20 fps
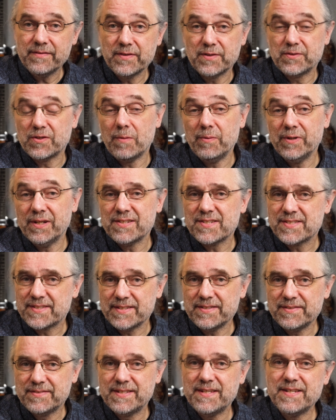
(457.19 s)
The dominant is
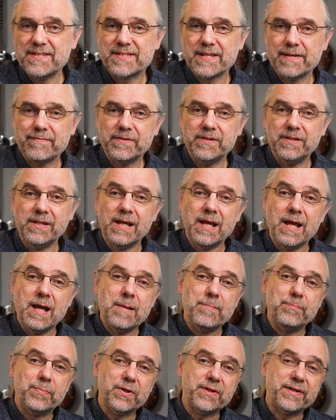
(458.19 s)
still G7,
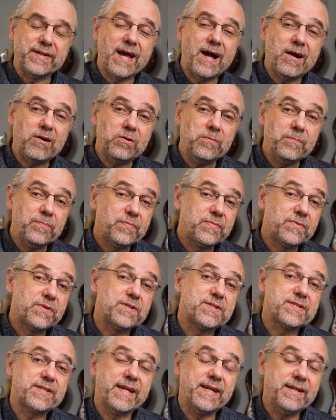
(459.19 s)
but now
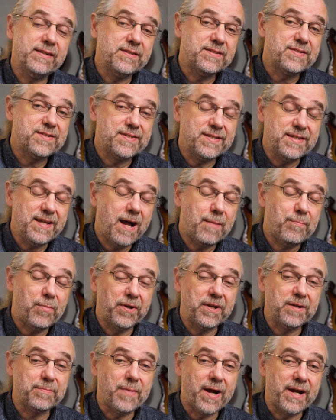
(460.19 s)
the scale is C
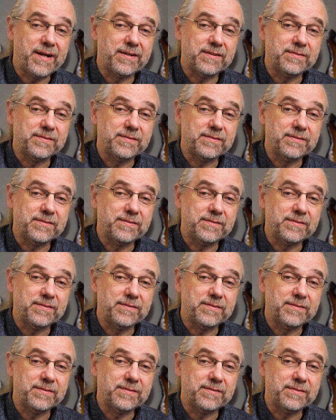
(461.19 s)
harmonic minor.